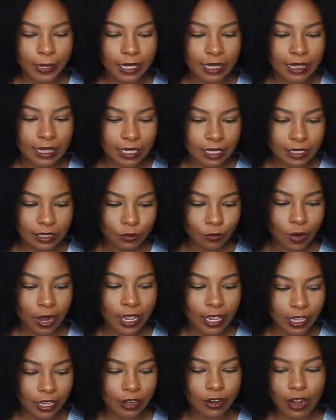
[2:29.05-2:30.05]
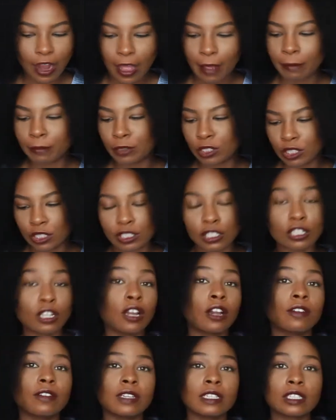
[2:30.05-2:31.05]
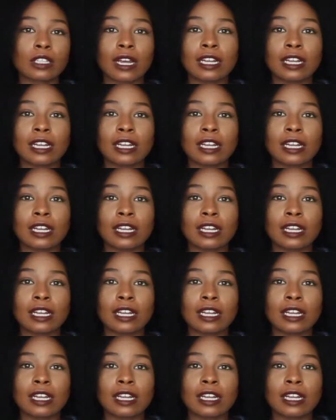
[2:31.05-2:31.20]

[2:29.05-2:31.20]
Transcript: But this right here, I'm just nervous.